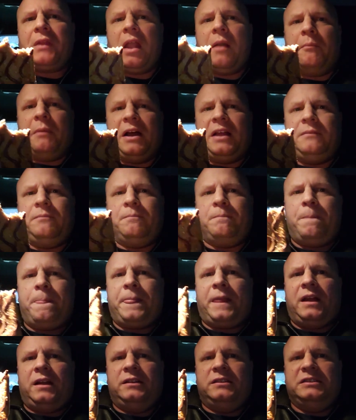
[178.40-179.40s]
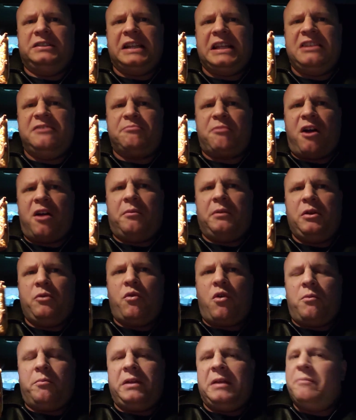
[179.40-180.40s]
but these probably
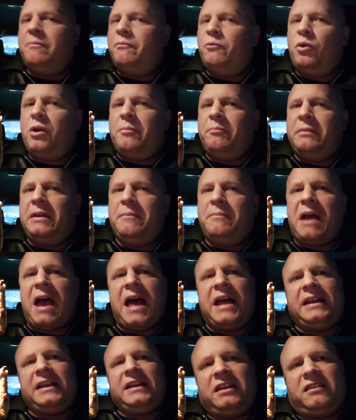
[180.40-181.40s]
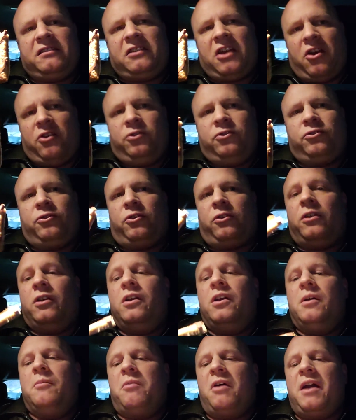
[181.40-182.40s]
won't be wouldn't be bad toaster.
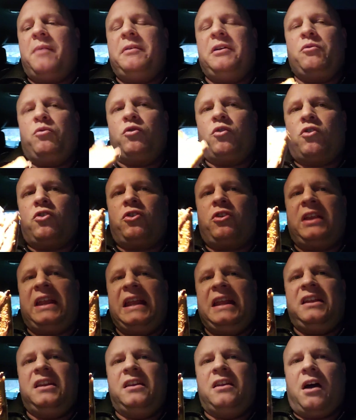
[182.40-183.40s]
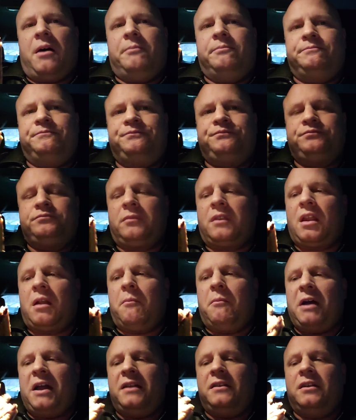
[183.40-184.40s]
Probably be real good heated up.
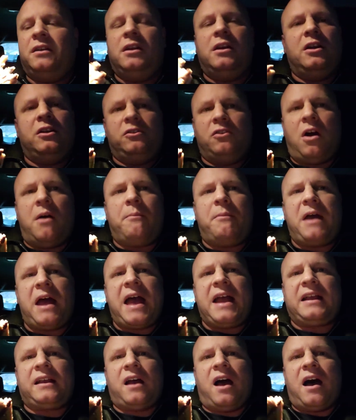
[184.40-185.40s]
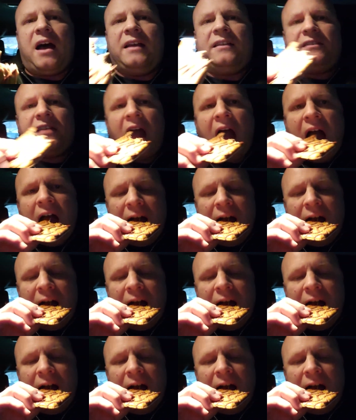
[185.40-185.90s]
But not bad, guys.